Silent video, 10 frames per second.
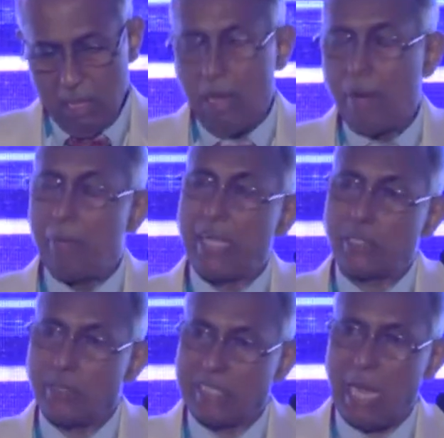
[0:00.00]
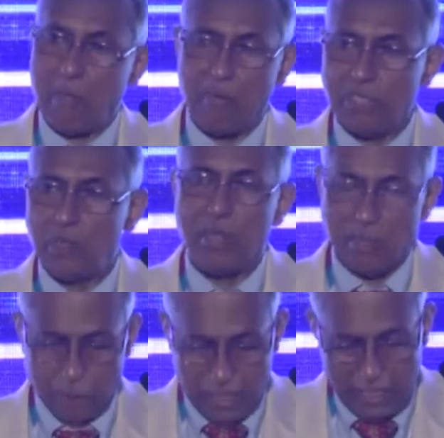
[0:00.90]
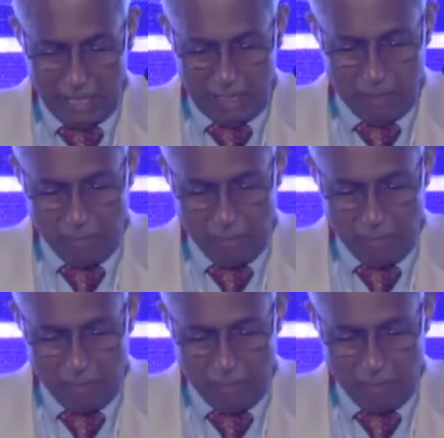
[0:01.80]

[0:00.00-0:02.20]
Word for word: based on the type of injury you have to decide, but